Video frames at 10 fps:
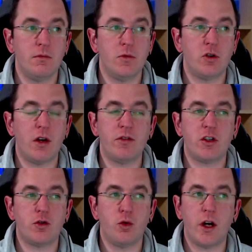So I
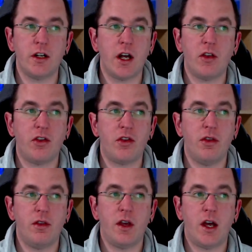haven't tried it.
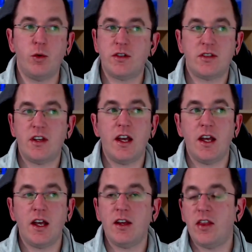I would say